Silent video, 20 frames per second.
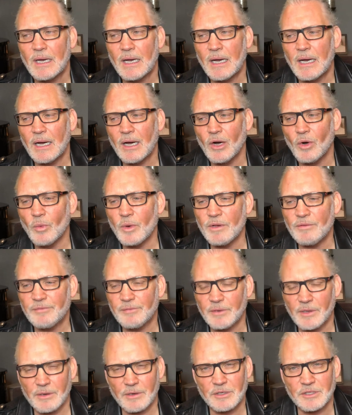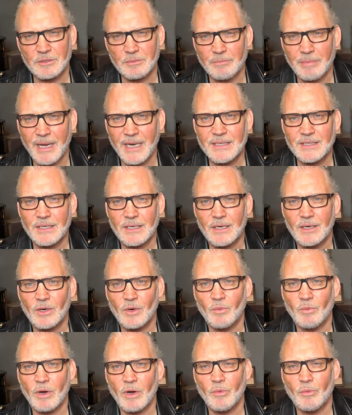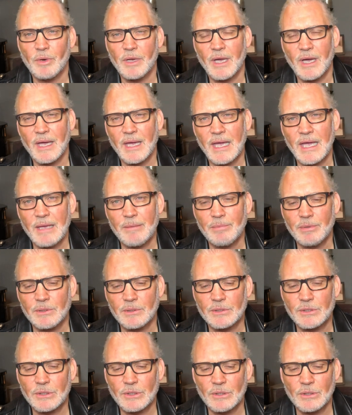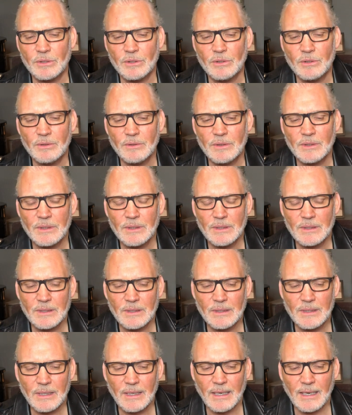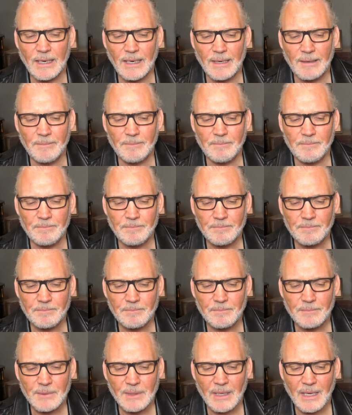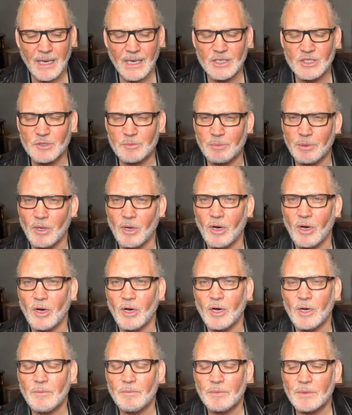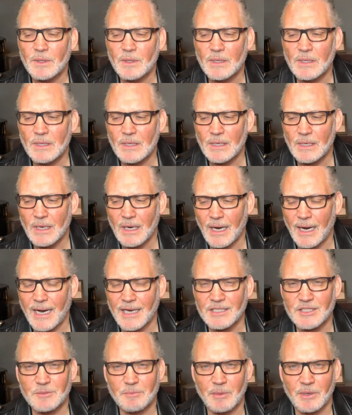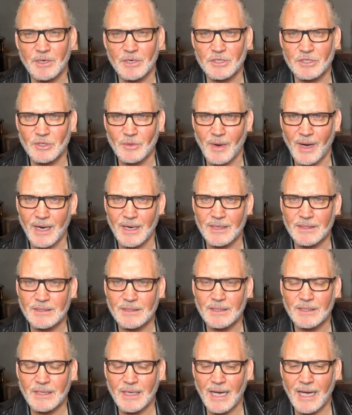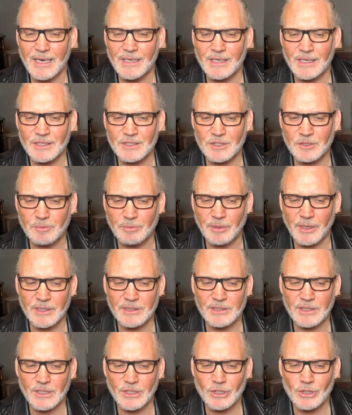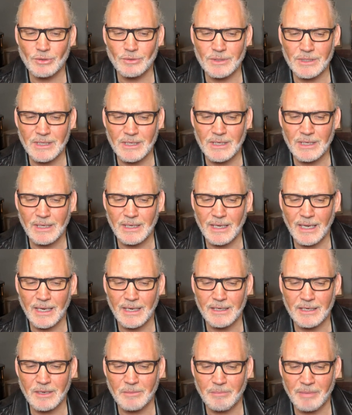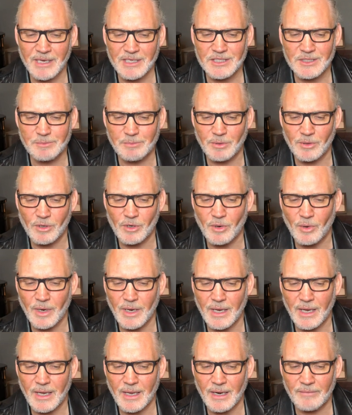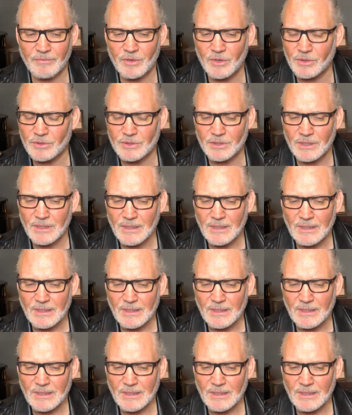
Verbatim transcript: Uh, we flourish better when we are able to um, explore our spirituality and express it uniquely and in a bespoke way. And of course,